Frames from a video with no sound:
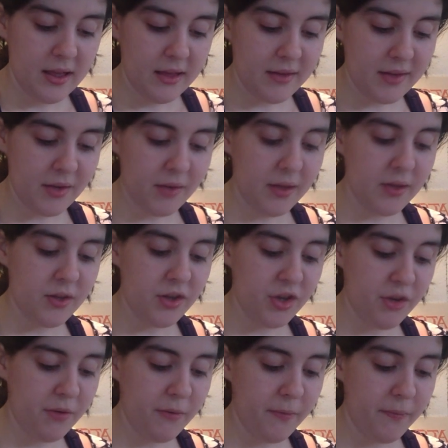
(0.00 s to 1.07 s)
There is only
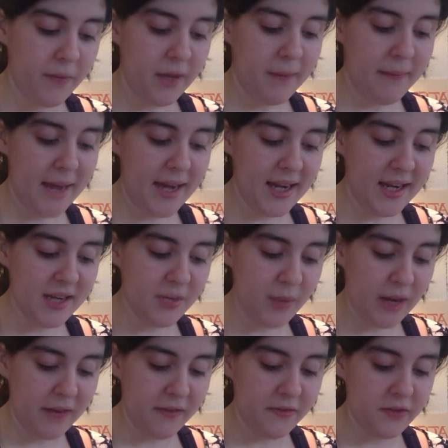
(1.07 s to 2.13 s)
Tomb, a man and his
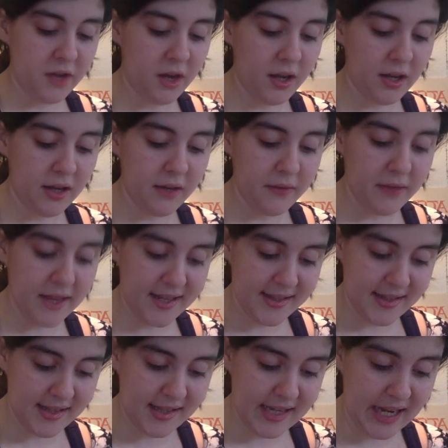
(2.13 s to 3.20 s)
wife, Toller, for that
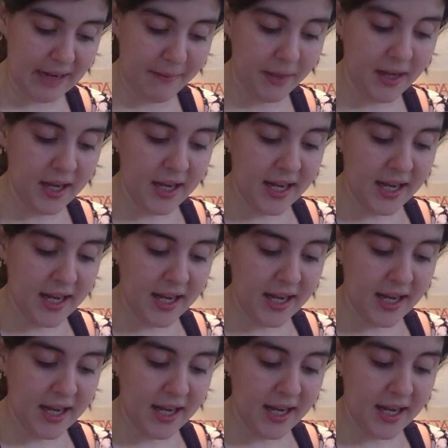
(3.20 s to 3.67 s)
is his name,